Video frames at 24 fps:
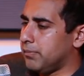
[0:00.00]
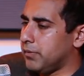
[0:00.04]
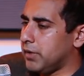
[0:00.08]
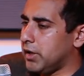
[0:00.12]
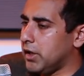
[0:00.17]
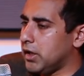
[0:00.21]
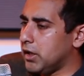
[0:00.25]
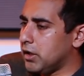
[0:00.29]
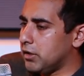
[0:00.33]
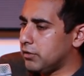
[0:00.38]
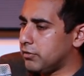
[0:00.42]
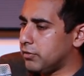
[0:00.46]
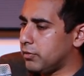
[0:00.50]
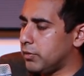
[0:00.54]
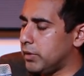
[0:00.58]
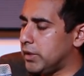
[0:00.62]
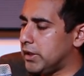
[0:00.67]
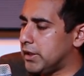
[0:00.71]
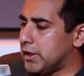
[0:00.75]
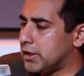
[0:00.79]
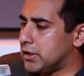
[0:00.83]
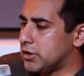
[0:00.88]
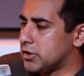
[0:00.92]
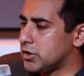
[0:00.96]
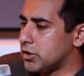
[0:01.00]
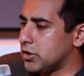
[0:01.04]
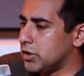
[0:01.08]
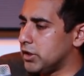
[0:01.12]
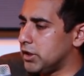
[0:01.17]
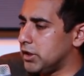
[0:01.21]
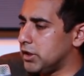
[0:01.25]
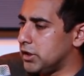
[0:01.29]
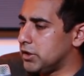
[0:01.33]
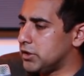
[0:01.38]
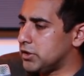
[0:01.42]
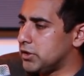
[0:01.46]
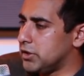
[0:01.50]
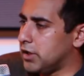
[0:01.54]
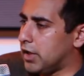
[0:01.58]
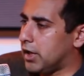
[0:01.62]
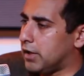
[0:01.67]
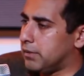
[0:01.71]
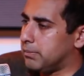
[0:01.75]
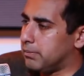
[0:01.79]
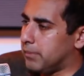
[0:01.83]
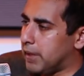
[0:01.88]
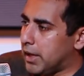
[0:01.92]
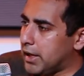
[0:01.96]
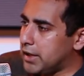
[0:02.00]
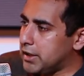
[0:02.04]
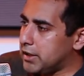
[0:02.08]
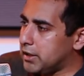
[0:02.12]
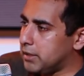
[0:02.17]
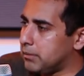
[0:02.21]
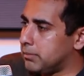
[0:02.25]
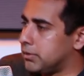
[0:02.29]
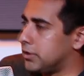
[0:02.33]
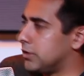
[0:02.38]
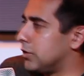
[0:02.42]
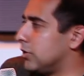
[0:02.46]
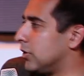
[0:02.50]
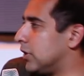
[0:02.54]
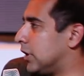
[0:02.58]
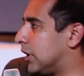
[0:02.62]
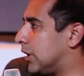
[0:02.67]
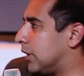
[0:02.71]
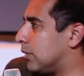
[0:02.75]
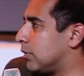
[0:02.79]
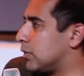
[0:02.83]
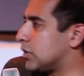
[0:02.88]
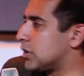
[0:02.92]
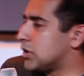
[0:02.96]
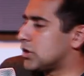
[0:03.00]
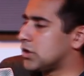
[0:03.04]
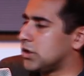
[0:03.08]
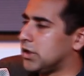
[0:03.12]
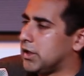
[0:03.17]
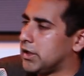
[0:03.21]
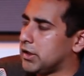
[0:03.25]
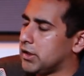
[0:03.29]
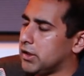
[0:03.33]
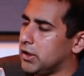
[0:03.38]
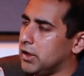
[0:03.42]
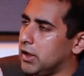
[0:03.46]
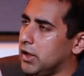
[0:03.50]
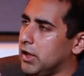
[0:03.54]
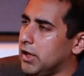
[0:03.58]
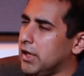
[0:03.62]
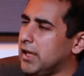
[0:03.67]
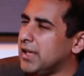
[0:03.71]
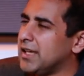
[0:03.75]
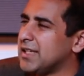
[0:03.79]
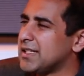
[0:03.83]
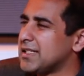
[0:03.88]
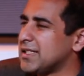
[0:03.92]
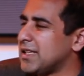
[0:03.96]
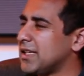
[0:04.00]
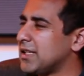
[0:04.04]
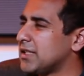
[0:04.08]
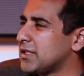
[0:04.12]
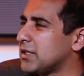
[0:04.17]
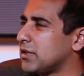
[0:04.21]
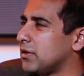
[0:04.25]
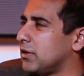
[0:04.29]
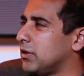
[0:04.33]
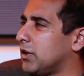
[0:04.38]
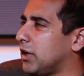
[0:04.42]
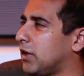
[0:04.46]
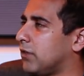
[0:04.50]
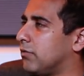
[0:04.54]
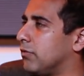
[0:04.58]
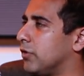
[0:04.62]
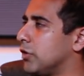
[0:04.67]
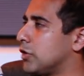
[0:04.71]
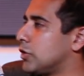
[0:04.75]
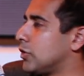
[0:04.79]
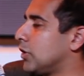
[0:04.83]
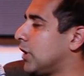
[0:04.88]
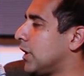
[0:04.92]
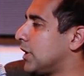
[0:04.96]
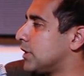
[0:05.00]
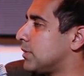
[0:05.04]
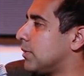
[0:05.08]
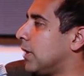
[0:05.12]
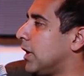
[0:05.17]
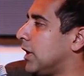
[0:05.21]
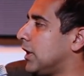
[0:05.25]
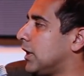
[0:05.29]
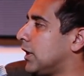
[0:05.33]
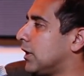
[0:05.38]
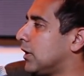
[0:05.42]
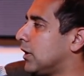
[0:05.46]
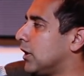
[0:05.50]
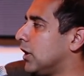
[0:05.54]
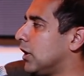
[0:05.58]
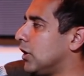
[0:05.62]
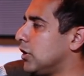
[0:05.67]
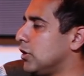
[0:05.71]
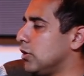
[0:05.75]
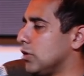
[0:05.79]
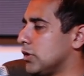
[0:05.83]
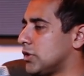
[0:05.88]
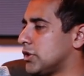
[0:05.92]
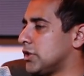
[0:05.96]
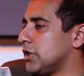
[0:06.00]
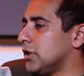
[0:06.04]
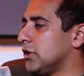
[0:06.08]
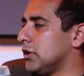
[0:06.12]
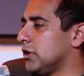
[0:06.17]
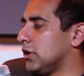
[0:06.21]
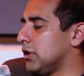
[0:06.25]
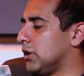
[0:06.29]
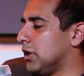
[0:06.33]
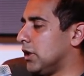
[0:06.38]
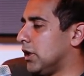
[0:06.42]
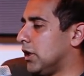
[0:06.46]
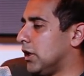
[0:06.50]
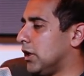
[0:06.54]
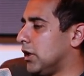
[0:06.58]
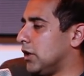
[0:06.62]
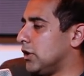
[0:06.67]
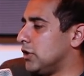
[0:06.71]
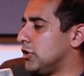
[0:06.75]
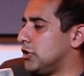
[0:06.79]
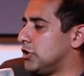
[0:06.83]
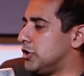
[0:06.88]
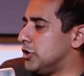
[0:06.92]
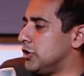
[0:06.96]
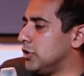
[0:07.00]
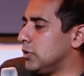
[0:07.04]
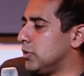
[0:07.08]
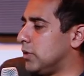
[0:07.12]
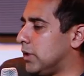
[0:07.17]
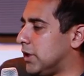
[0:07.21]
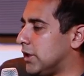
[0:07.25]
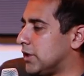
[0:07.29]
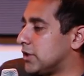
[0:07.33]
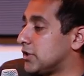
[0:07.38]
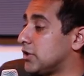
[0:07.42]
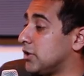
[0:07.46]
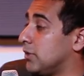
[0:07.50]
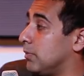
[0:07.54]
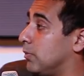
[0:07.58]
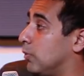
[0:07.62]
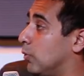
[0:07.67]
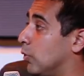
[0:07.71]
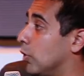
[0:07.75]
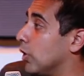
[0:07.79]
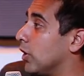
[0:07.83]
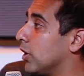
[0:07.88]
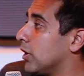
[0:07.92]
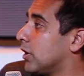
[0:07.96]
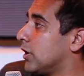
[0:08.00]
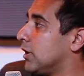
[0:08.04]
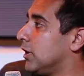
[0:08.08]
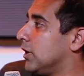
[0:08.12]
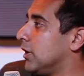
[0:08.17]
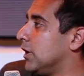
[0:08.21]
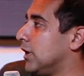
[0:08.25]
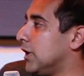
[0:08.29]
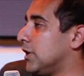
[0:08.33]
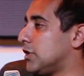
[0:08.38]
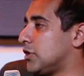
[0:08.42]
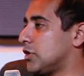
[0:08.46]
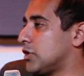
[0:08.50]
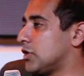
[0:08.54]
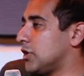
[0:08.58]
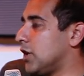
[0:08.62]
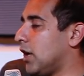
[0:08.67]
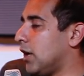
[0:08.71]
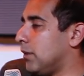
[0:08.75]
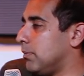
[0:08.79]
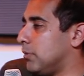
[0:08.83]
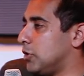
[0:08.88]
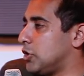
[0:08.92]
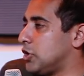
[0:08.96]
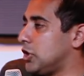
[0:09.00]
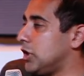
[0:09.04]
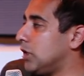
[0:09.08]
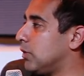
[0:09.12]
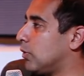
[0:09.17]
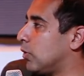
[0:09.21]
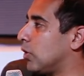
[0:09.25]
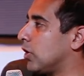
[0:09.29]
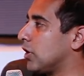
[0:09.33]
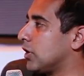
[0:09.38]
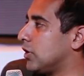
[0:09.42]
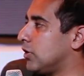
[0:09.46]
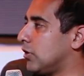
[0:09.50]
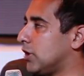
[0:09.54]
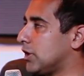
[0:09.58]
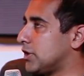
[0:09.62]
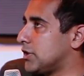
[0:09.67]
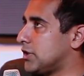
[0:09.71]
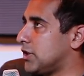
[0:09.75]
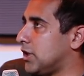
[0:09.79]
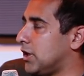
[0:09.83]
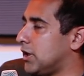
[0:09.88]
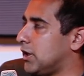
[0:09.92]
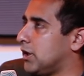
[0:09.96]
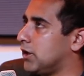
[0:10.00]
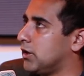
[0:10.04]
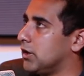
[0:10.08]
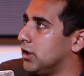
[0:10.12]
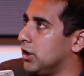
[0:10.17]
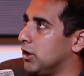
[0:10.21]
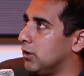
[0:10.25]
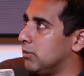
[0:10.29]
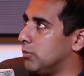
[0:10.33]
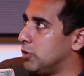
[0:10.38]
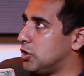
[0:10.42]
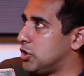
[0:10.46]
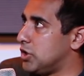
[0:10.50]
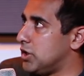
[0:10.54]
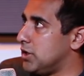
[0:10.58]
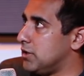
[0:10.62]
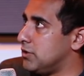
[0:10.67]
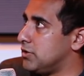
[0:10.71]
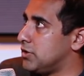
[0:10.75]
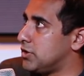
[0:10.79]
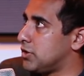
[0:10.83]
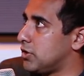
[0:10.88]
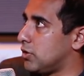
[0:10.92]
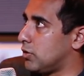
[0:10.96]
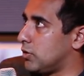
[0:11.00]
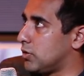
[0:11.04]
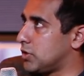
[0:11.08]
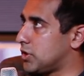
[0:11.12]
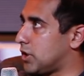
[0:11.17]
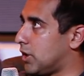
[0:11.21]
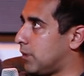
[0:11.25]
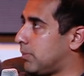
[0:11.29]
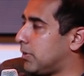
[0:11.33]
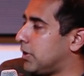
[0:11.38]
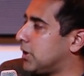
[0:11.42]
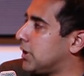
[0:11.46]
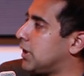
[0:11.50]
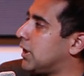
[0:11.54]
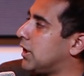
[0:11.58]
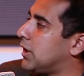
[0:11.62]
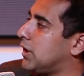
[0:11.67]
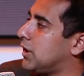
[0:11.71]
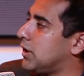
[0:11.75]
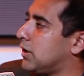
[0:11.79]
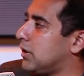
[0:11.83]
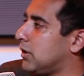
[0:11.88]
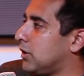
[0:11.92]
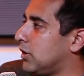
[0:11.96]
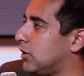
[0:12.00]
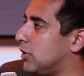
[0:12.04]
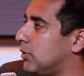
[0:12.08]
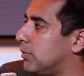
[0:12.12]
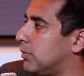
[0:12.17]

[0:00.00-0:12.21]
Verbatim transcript: if we can turn it into not mining but earning, which is like, in a sense, like virtualized mining. You're still doing some work, it's just not machine work. You're not sending machine zeros up and getting, you